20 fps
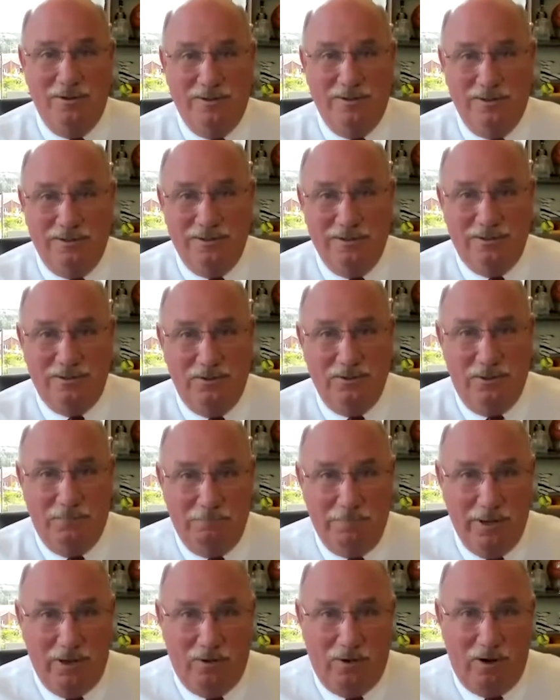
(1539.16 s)
So you're
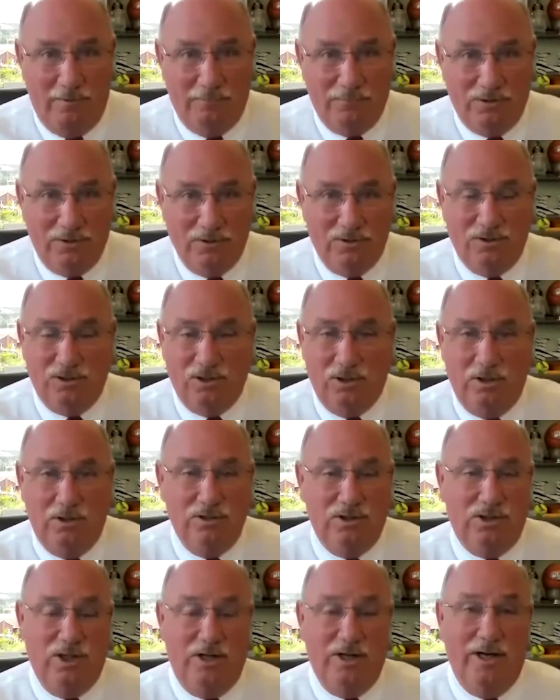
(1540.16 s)
better off just
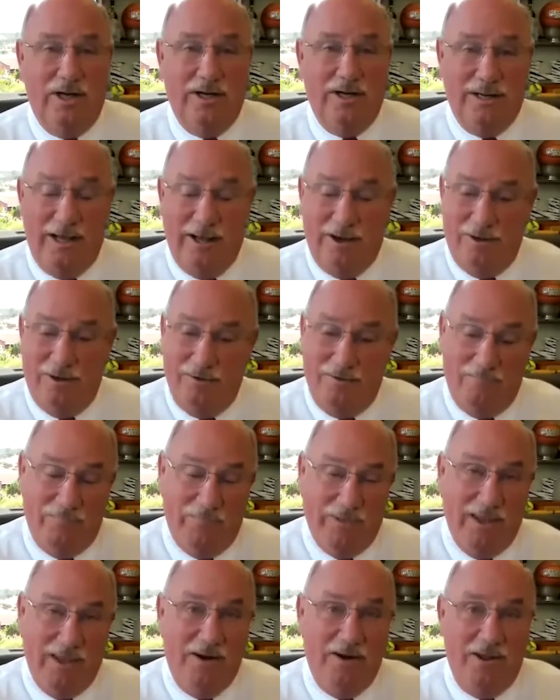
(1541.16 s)
shutting it down.
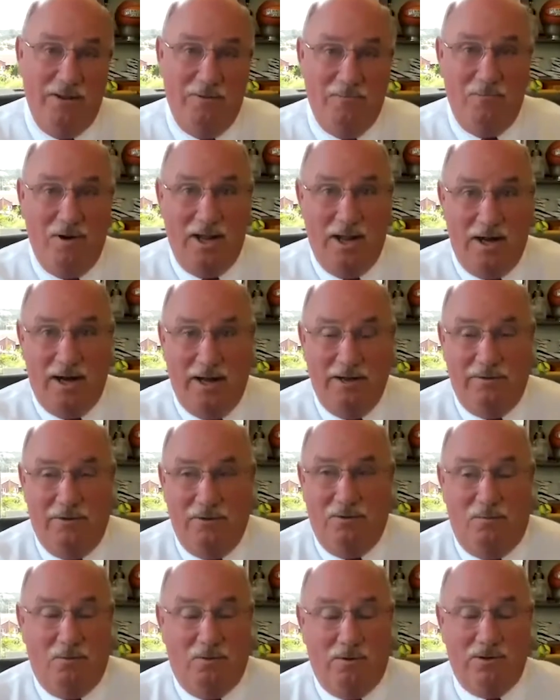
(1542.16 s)
And I do
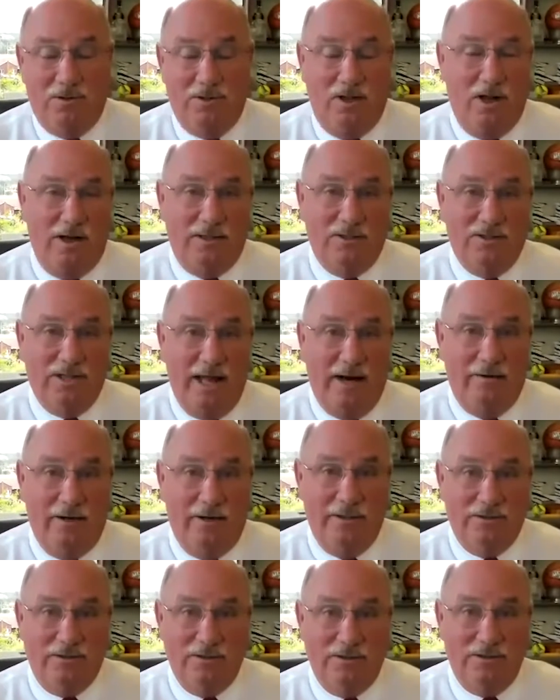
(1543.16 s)
work a lot of
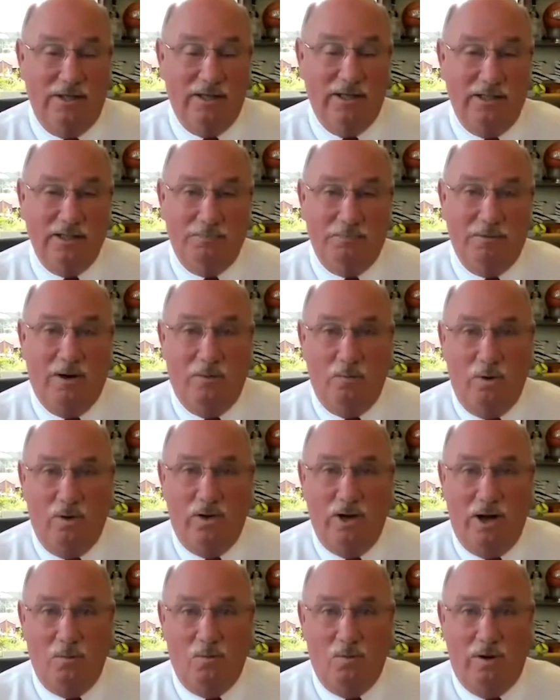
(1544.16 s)
Saturdays and Sundays, but I will
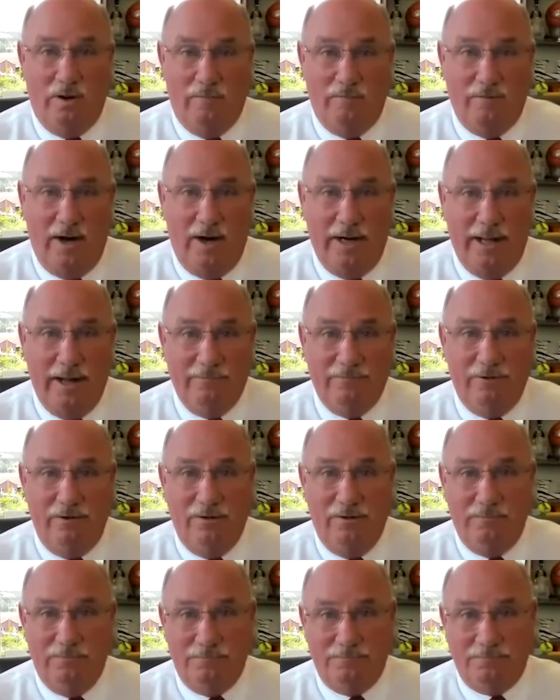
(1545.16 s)
not work a Friday
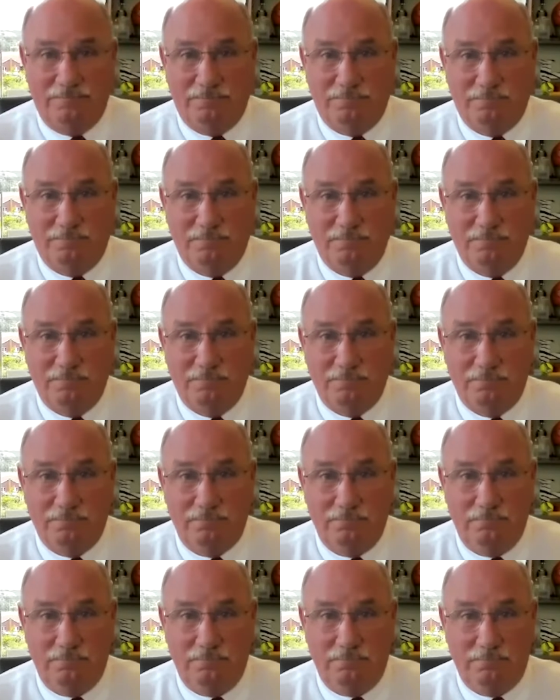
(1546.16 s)

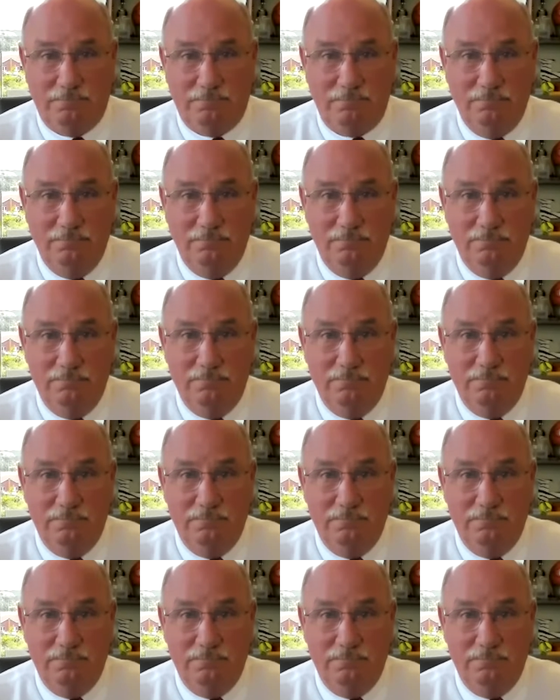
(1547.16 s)
afternoon.